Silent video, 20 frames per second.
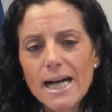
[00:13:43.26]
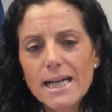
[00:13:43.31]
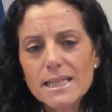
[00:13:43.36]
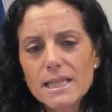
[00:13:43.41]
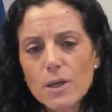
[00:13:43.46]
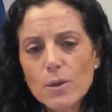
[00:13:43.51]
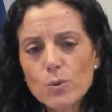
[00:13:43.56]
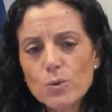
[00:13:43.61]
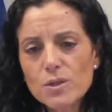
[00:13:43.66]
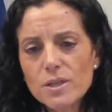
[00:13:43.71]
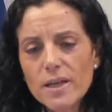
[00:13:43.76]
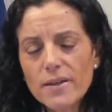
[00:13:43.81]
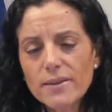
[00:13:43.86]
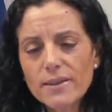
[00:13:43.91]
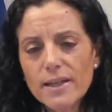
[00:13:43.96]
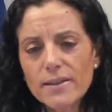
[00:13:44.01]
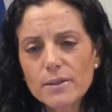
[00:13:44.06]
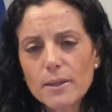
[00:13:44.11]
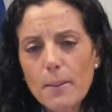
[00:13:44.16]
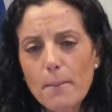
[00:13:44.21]
And I would say
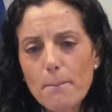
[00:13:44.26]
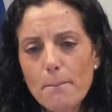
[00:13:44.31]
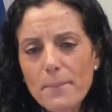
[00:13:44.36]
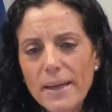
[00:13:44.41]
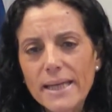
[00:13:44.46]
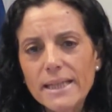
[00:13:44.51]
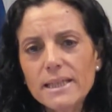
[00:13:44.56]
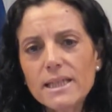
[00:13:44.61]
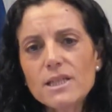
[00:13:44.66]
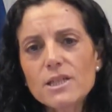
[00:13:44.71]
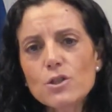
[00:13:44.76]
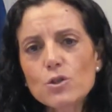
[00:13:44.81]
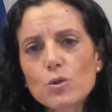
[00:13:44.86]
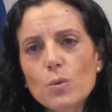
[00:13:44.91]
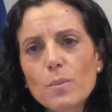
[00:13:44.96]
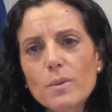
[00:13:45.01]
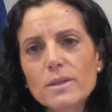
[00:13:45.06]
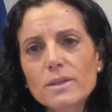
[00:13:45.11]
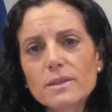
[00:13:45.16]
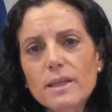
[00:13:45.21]
that the main
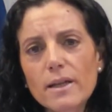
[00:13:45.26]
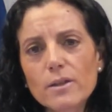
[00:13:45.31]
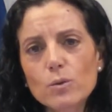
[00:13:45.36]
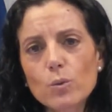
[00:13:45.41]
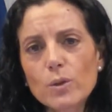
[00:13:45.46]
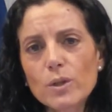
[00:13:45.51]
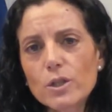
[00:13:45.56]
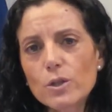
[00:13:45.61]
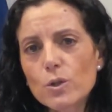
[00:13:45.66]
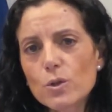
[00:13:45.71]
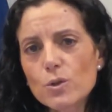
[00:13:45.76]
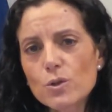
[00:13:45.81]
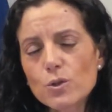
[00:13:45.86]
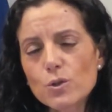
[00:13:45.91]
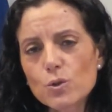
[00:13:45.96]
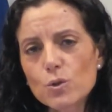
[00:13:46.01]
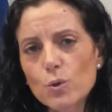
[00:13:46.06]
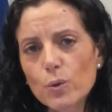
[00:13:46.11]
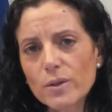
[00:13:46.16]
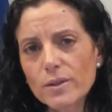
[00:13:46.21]
instrument that we used
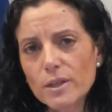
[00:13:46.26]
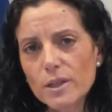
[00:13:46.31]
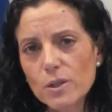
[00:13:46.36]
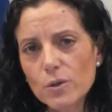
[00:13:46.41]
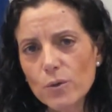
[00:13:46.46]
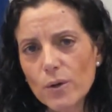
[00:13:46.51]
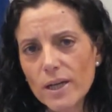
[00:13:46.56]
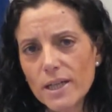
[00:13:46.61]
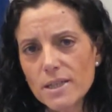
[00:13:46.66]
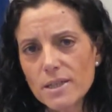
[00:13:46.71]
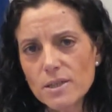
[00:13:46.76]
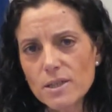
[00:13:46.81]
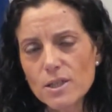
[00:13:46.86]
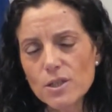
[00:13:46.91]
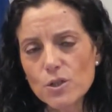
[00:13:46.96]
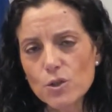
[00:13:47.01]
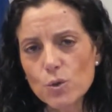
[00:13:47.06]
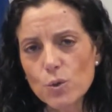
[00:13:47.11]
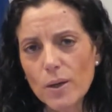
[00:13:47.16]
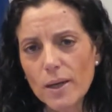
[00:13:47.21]
during the crisis
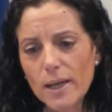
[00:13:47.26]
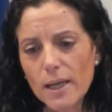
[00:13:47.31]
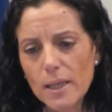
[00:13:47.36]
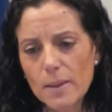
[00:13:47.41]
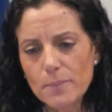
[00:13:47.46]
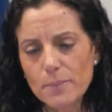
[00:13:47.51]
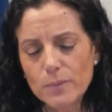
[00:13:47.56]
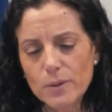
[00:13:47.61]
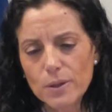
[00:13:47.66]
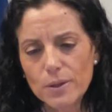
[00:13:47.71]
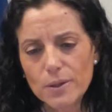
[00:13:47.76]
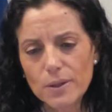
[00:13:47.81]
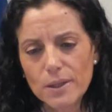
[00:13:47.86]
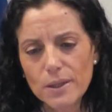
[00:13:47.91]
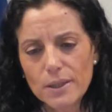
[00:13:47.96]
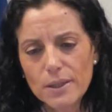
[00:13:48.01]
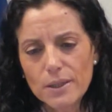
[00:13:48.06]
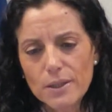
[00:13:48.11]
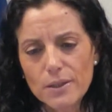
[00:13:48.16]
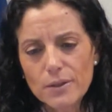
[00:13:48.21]
to help the
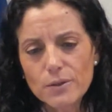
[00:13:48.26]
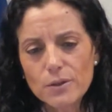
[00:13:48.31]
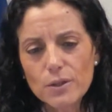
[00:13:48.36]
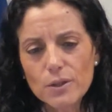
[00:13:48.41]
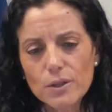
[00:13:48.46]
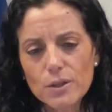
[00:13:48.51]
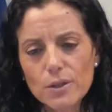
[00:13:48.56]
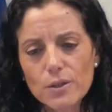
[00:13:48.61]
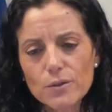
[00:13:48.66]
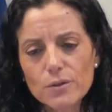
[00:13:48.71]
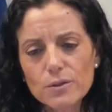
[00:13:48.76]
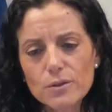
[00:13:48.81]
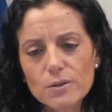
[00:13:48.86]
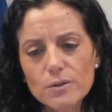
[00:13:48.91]
the,